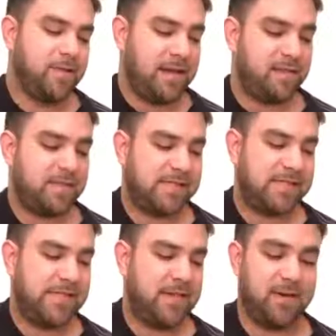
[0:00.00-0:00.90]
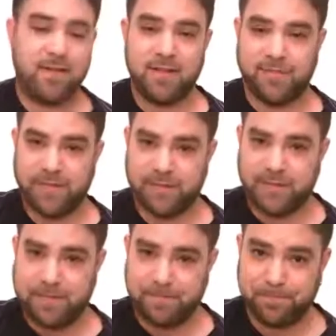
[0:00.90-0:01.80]
you have C on the 5th
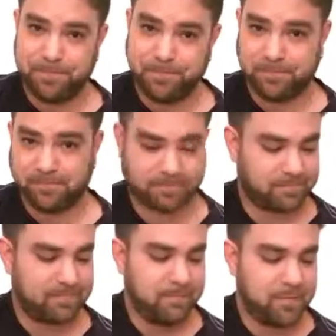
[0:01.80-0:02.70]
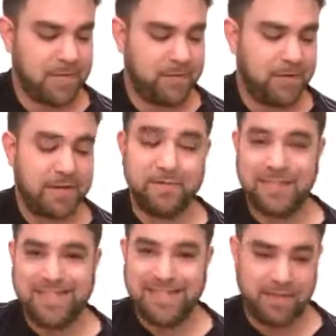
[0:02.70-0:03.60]
fret, and you
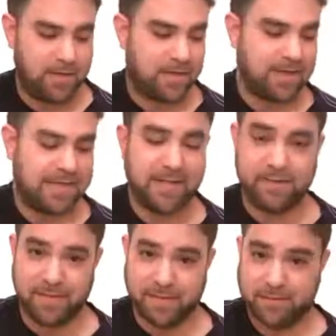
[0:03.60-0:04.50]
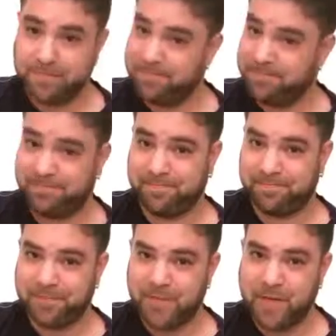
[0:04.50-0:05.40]
have D on the 7th.
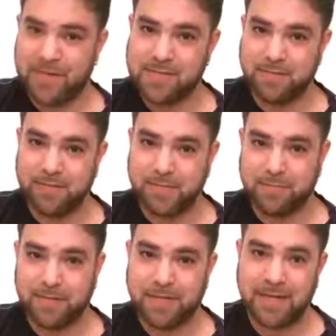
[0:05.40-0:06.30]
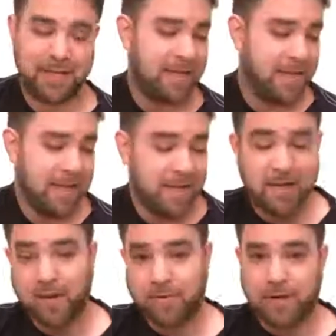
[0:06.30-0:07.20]
Okay, so you can play
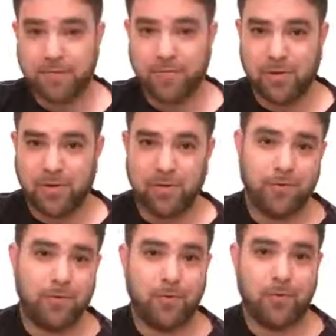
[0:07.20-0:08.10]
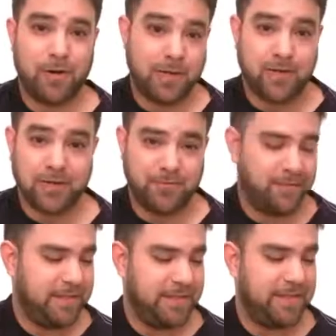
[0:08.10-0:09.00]
a rock and roll, or a
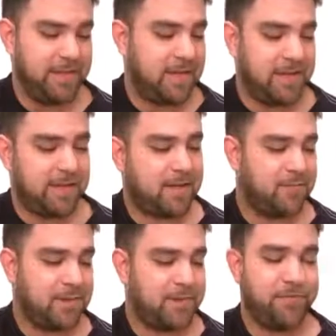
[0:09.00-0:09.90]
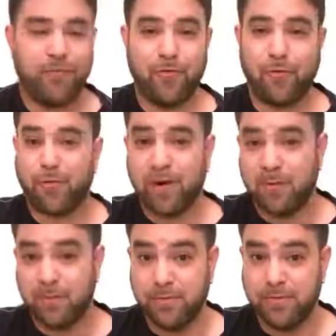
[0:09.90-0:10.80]
country riff, or
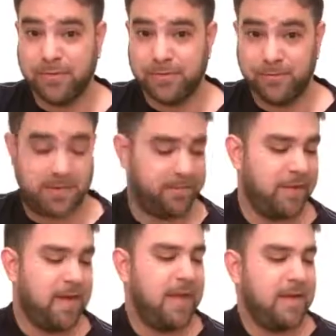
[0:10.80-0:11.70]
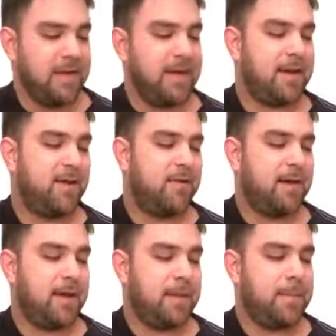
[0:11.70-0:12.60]
a blues riff.
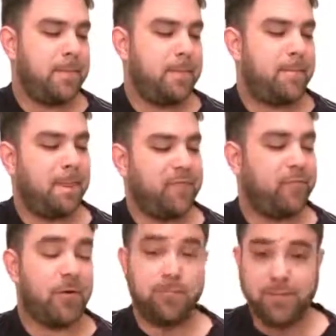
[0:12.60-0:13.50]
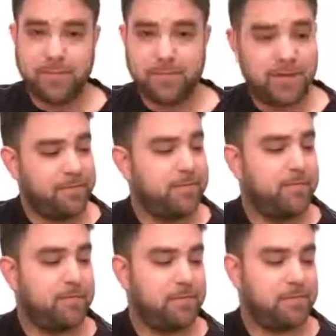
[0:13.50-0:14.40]
Now, for a blues riff,
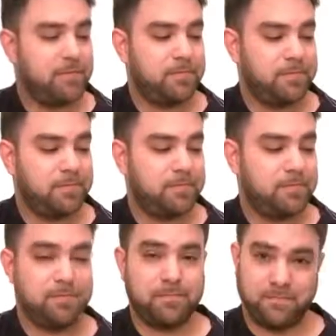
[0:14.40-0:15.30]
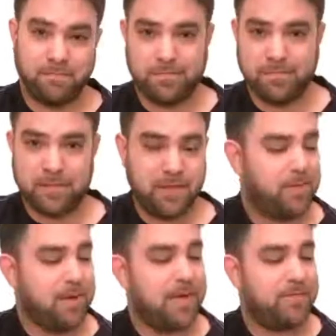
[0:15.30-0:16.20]

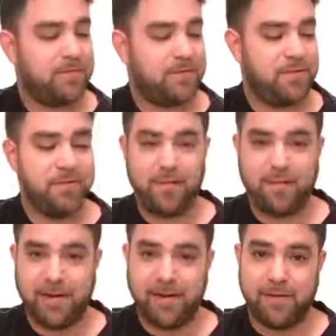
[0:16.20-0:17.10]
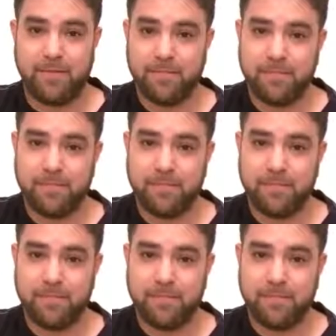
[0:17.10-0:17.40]
you have 2 and 3 here.